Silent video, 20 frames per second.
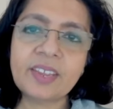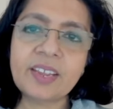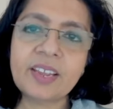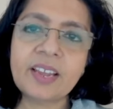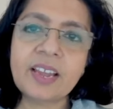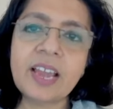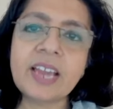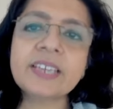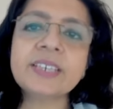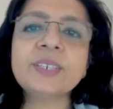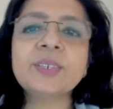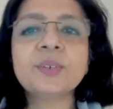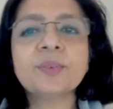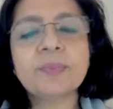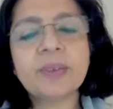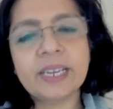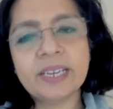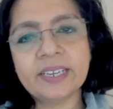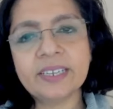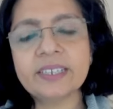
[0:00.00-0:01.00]
and you
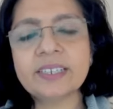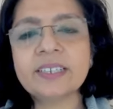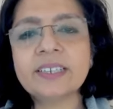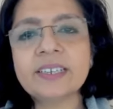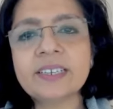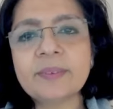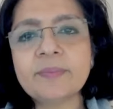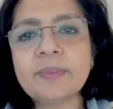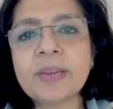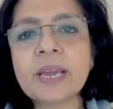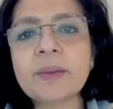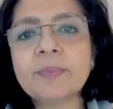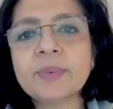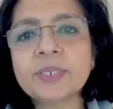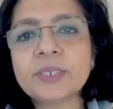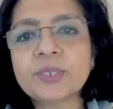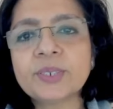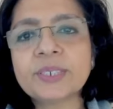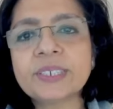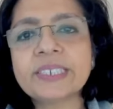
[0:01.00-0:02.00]
may be
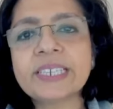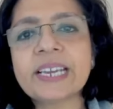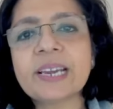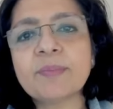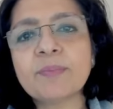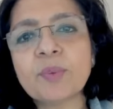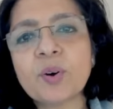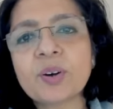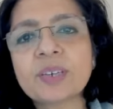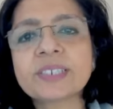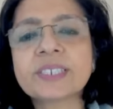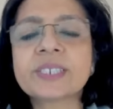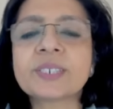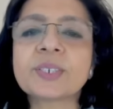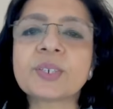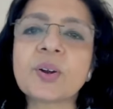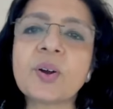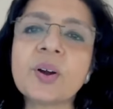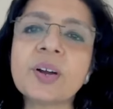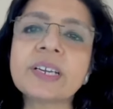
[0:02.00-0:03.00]
able to see a more
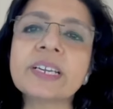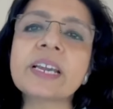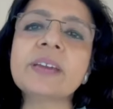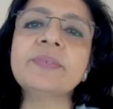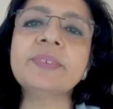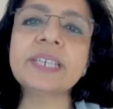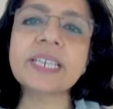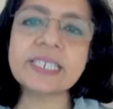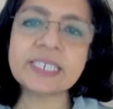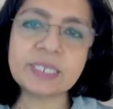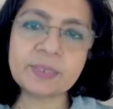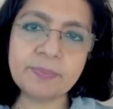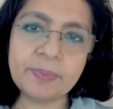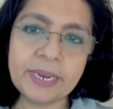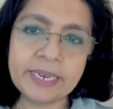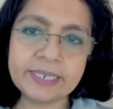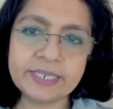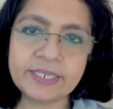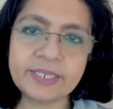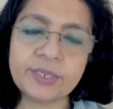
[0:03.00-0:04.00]
strong evidence
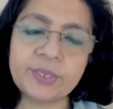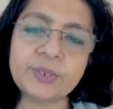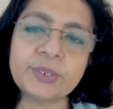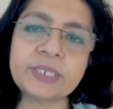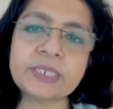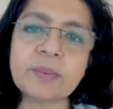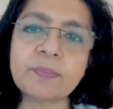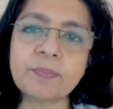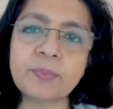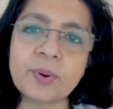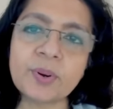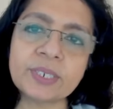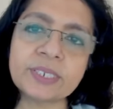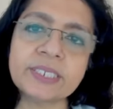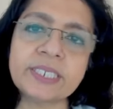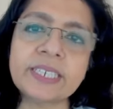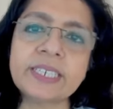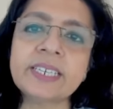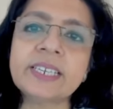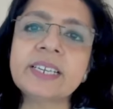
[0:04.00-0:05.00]
base to support
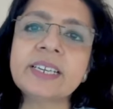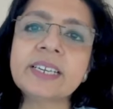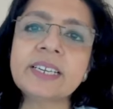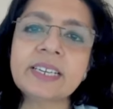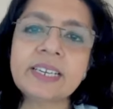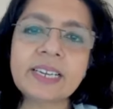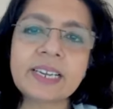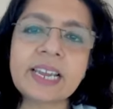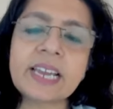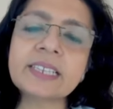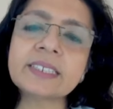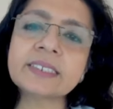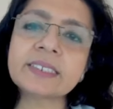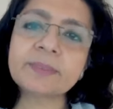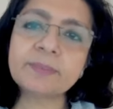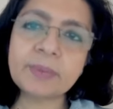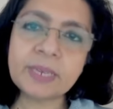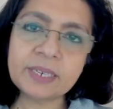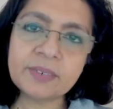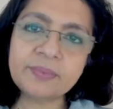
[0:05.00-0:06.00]
the health
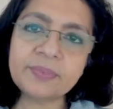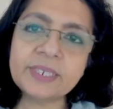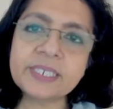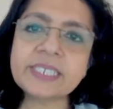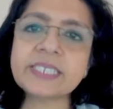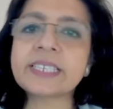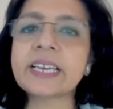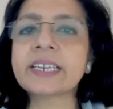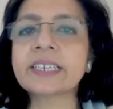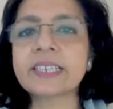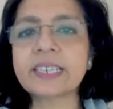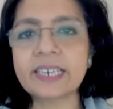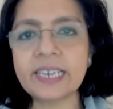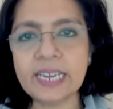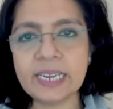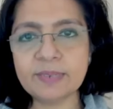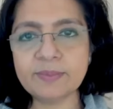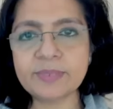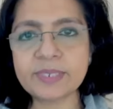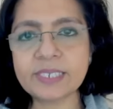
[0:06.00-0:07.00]
benefits and
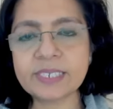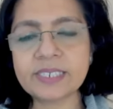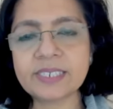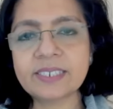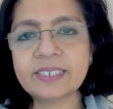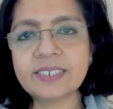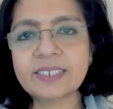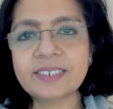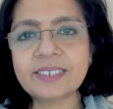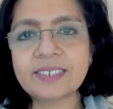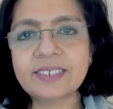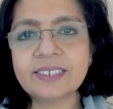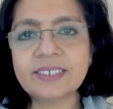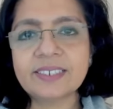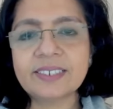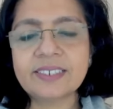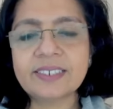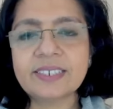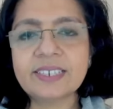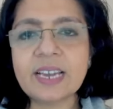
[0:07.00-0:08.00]
claims
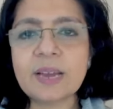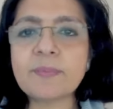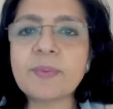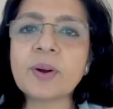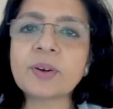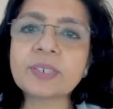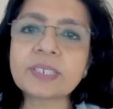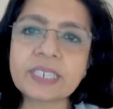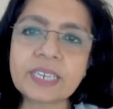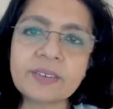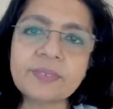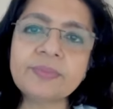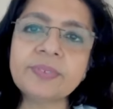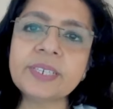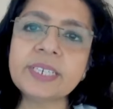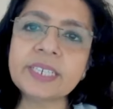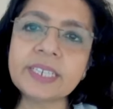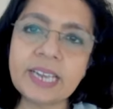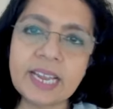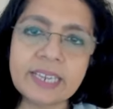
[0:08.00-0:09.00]
about
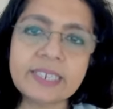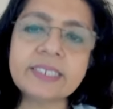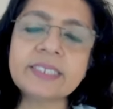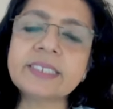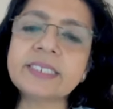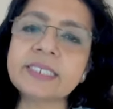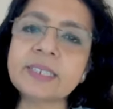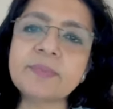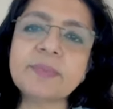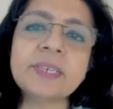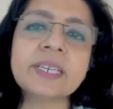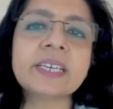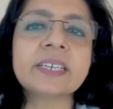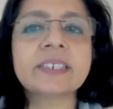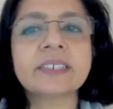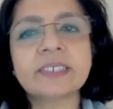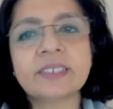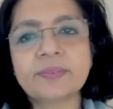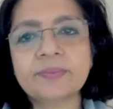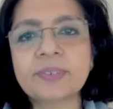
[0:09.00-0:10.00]
kefir and
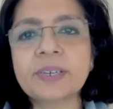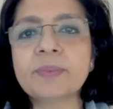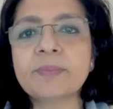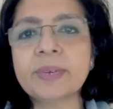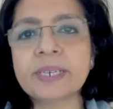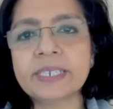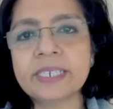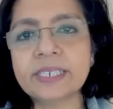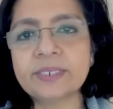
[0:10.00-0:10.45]
similar fermented